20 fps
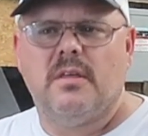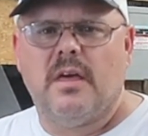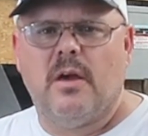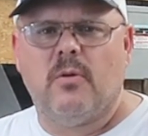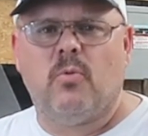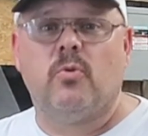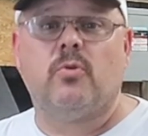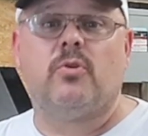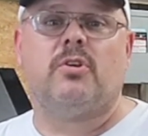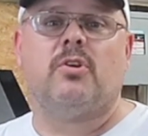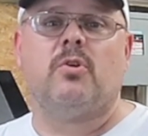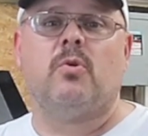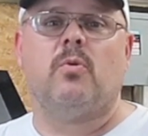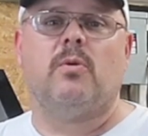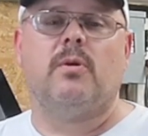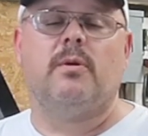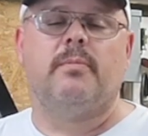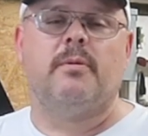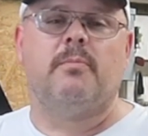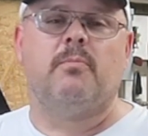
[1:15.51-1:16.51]
They wanted to know a
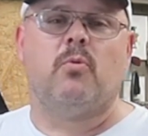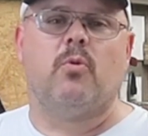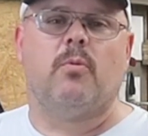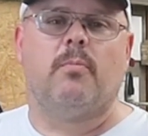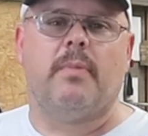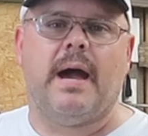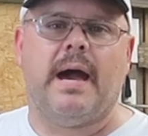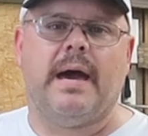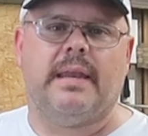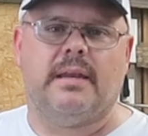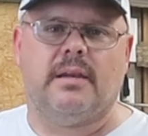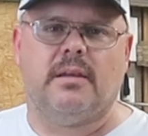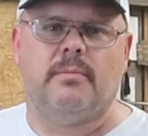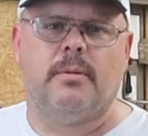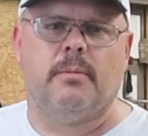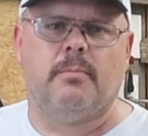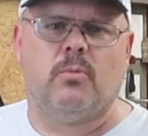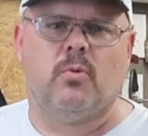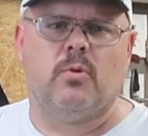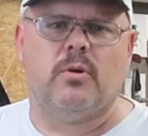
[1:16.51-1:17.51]
little bit more about it, a
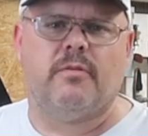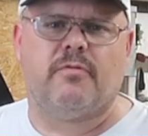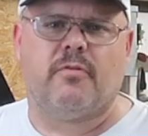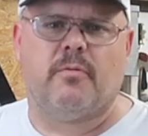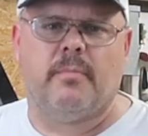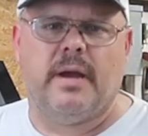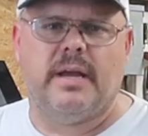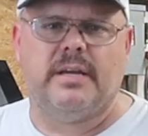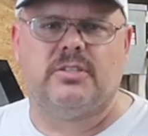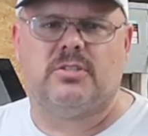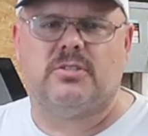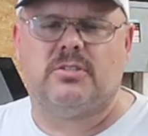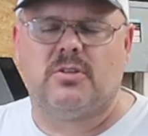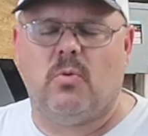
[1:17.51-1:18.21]
little bit more information.